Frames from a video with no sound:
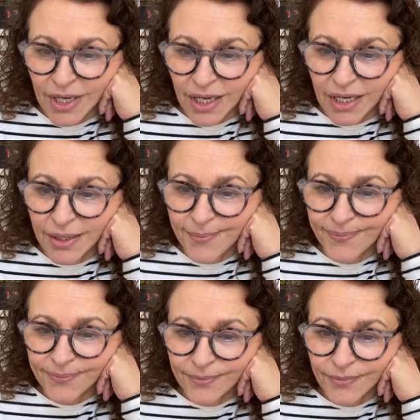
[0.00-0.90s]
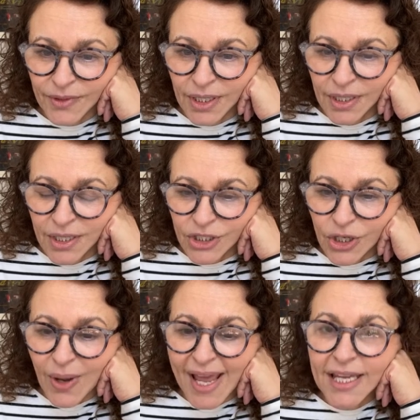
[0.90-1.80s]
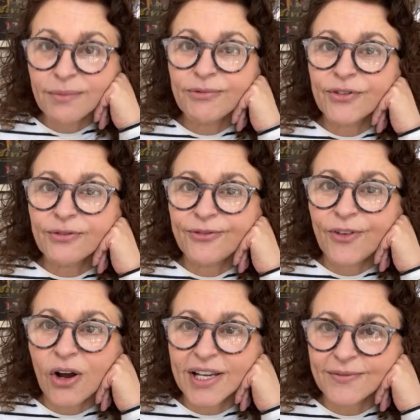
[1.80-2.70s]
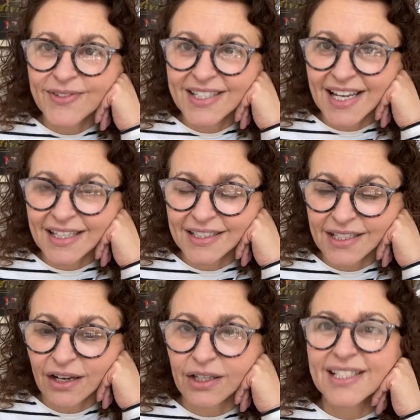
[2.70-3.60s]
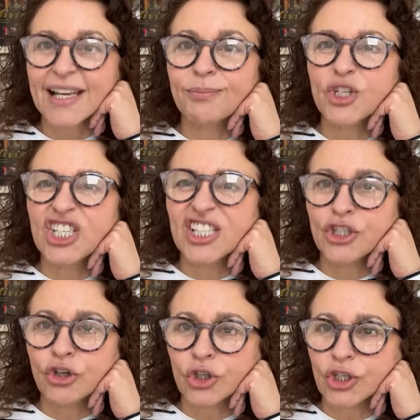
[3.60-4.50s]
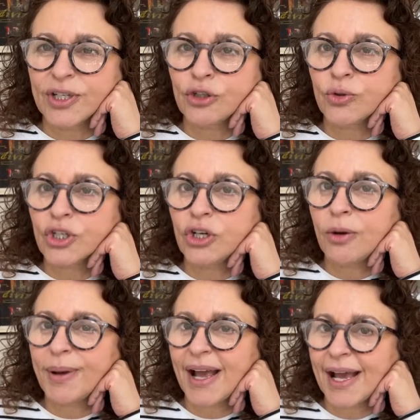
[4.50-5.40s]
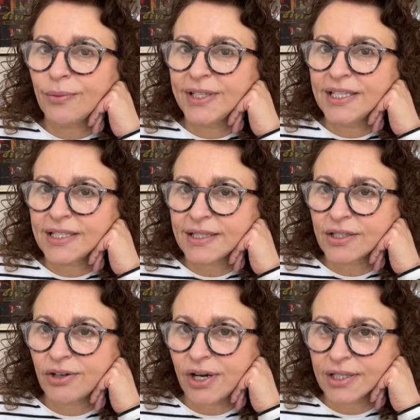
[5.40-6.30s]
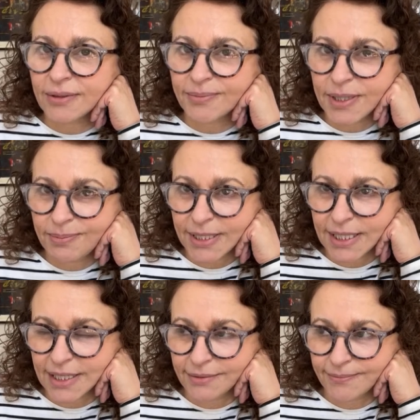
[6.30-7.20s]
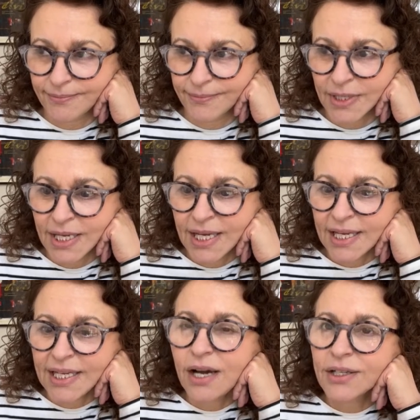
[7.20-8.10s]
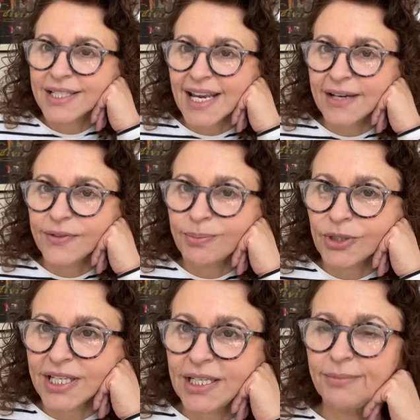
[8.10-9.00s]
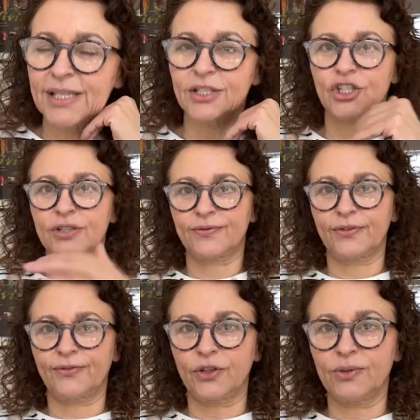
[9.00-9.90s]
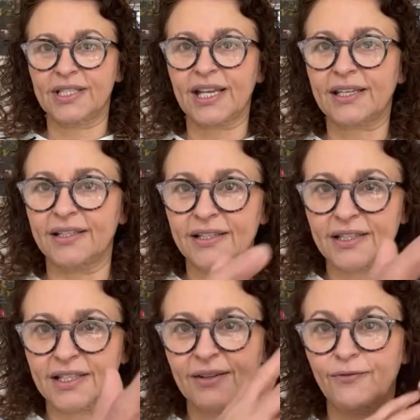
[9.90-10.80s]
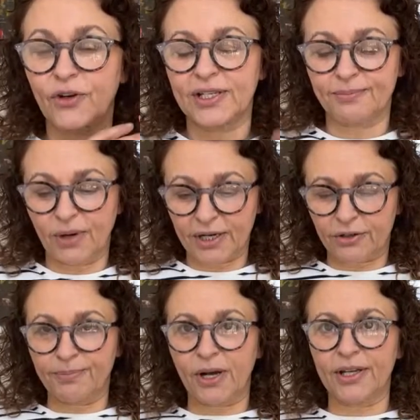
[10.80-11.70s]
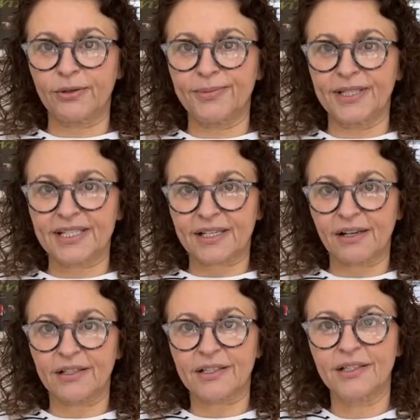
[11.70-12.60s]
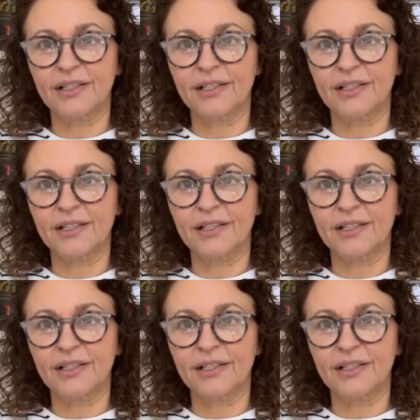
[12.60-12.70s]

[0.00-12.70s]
Um, so aim for a five second hug. Zach Bush is a doctor and he talks a lot about how we need to start hugging people again. He hugs everybody he meets just for a few seconds to, for his microbiome in his gut